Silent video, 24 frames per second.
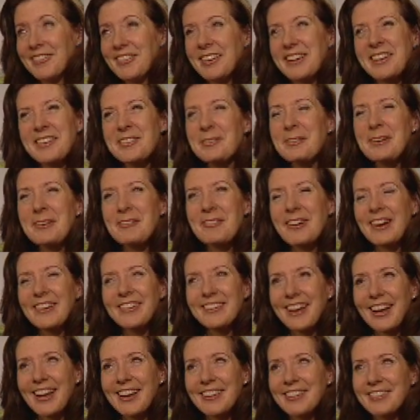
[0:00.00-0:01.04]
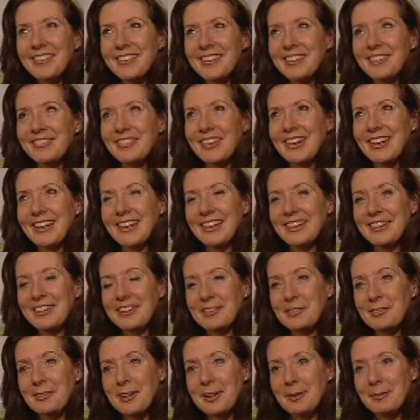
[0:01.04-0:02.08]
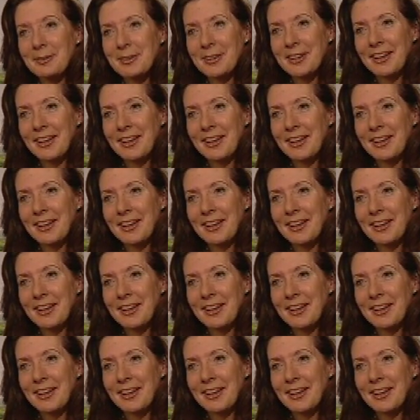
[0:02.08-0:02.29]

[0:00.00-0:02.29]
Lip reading: Well, it's been fantastic making this film